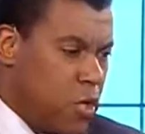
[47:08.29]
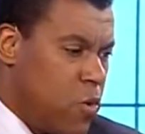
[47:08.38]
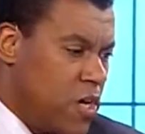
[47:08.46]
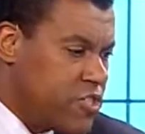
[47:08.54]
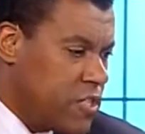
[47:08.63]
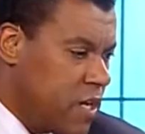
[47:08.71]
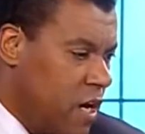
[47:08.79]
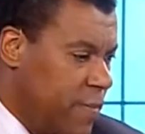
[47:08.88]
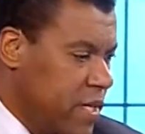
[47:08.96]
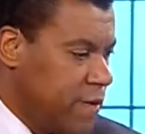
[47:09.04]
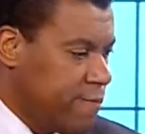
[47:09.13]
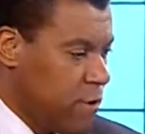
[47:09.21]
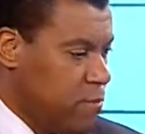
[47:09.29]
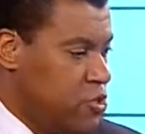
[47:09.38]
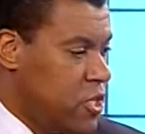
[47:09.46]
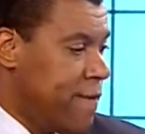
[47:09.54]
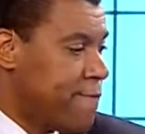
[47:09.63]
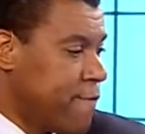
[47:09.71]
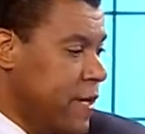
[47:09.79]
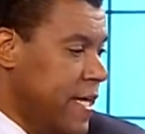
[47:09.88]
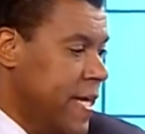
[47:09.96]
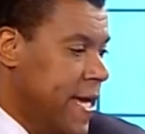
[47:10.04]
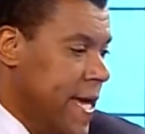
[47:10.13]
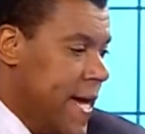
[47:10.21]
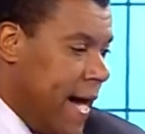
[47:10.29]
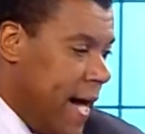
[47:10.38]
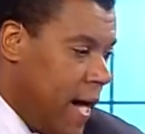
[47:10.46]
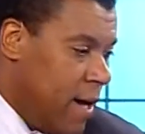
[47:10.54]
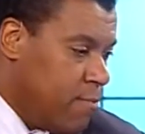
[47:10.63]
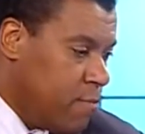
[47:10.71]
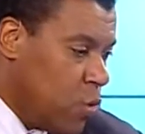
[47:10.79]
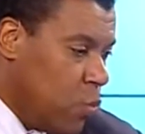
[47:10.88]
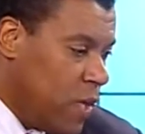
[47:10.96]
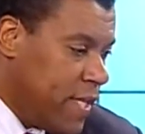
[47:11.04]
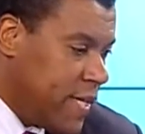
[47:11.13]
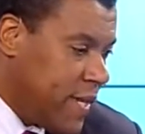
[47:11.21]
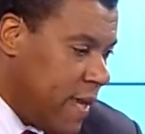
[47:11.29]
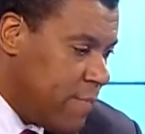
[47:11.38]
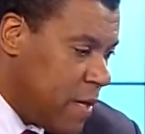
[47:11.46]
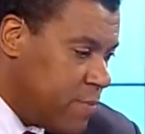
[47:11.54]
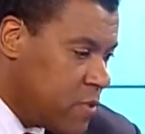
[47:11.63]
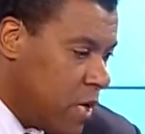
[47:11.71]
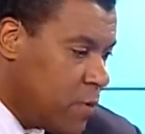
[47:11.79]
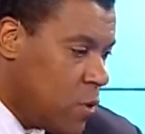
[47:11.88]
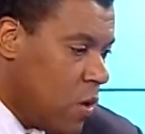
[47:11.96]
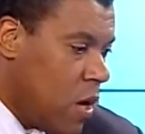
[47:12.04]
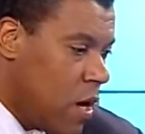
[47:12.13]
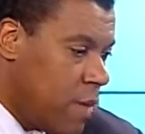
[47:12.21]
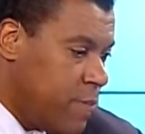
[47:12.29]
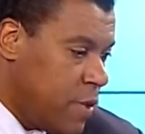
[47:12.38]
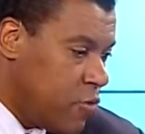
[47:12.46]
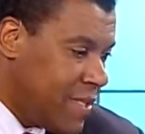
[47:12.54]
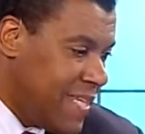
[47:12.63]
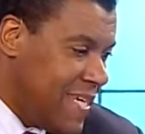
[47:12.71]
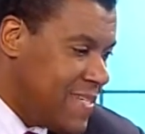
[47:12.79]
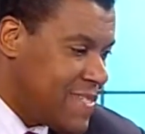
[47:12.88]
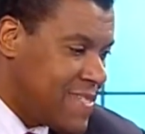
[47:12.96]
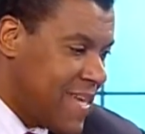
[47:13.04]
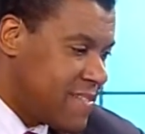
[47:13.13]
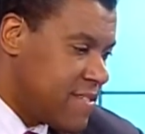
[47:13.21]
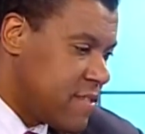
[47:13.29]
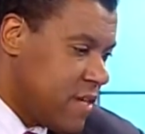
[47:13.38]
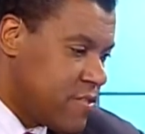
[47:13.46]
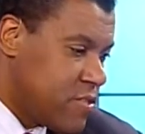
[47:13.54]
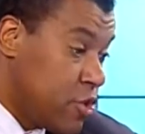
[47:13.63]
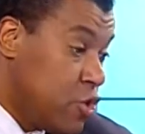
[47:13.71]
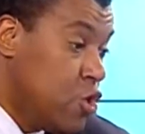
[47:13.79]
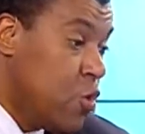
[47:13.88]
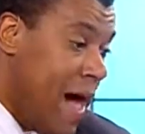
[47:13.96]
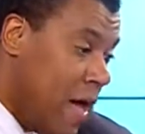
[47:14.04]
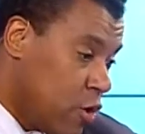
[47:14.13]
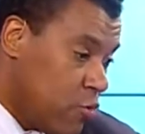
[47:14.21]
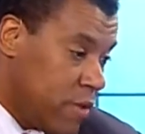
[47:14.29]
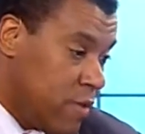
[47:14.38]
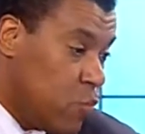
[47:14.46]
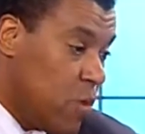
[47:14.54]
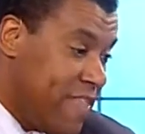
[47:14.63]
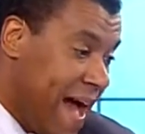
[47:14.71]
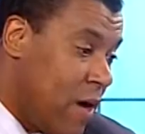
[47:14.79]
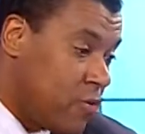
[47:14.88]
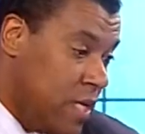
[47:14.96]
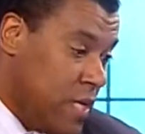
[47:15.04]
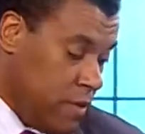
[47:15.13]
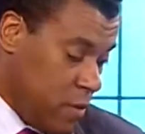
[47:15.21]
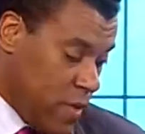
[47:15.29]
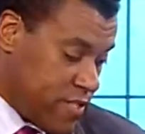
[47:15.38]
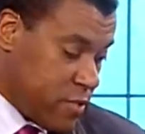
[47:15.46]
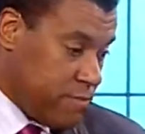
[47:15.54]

question coming in from Jeffrey. Will an MMWR be released that discusses the new algorithm without the Western